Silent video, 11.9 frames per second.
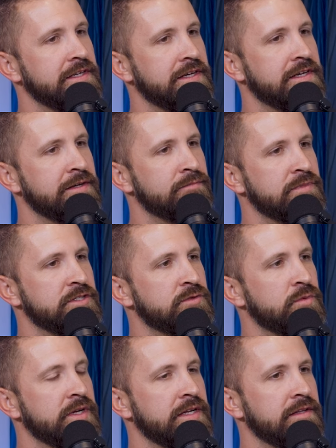in
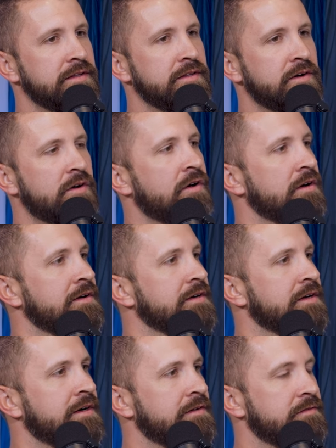between the heart
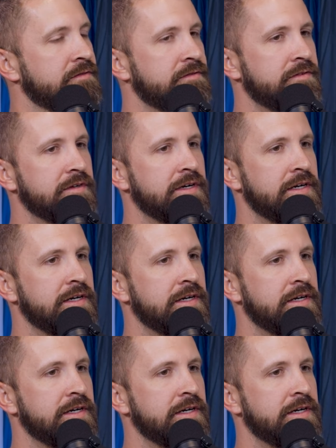of